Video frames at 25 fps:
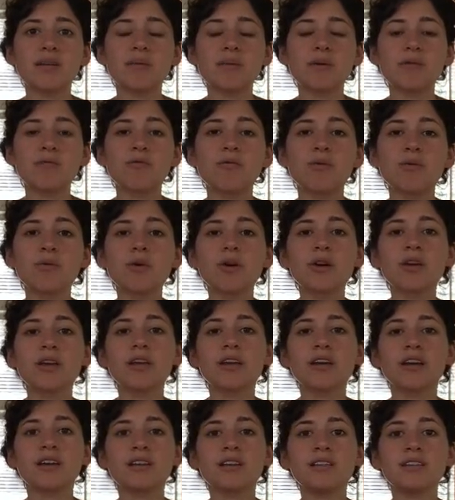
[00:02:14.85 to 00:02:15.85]
if we're
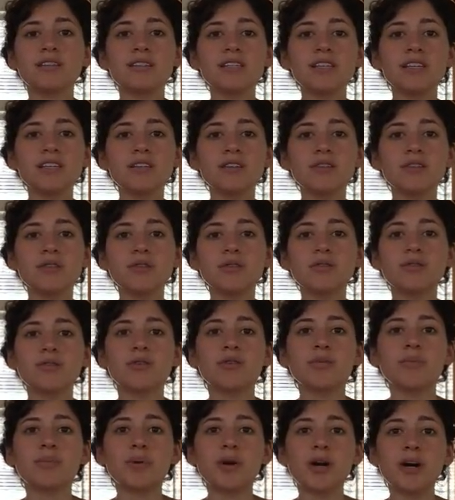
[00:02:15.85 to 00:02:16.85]
working on a deal
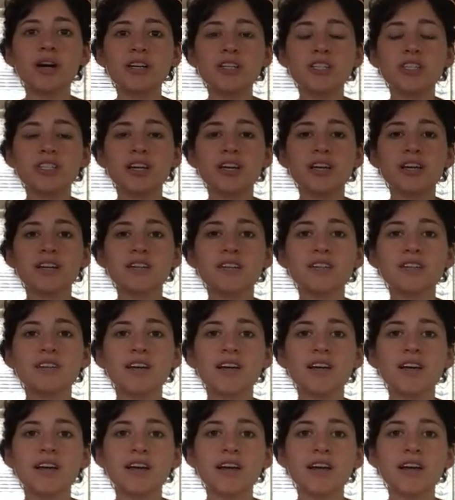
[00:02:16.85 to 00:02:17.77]
or a project